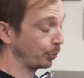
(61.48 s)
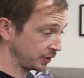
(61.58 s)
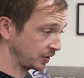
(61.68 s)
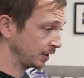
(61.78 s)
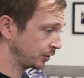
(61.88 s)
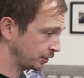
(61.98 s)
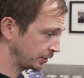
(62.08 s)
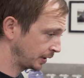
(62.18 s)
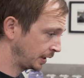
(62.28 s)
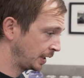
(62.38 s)

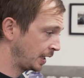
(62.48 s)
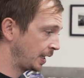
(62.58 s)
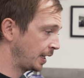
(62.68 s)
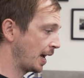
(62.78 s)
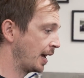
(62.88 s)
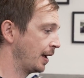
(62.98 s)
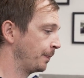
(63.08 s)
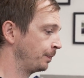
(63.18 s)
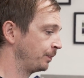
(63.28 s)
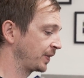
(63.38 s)
British,
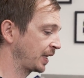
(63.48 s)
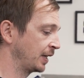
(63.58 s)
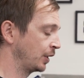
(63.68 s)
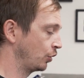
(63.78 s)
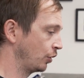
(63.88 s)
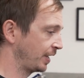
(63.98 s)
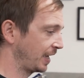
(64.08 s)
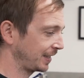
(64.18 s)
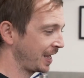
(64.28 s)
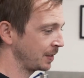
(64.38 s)
and a lot of
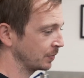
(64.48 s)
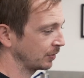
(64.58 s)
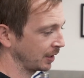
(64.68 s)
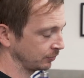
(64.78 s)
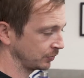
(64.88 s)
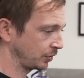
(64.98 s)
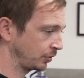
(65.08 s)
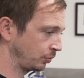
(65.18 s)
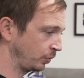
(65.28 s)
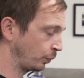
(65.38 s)
that came around
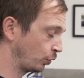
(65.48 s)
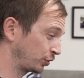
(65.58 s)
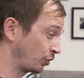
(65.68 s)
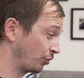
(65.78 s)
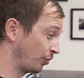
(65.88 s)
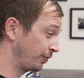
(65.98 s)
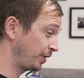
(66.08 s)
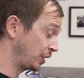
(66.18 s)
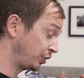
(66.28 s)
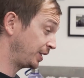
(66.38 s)
with what's gone on
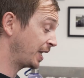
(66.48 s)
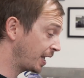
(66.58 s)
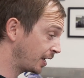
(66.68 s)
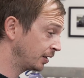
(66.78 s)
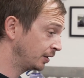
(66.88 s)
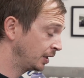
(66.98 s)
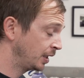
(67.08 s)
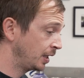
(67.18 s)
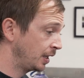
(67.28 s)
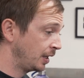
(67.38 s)
this year,
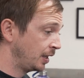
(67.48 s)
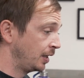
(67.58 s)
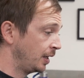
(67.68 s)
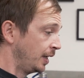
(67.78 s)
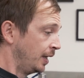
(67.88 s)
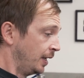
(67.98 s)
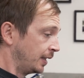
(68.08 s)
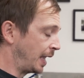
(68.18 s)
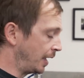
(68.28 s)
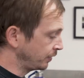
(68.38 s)

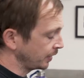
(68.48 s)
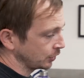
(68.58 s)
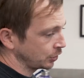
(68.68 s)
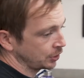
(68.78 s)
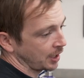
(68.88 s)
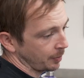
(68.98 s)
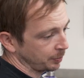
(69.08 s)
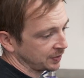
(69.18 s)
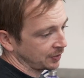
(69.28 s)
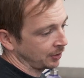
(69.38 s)
getting things
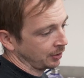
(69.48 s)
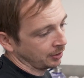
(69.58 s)
shipped,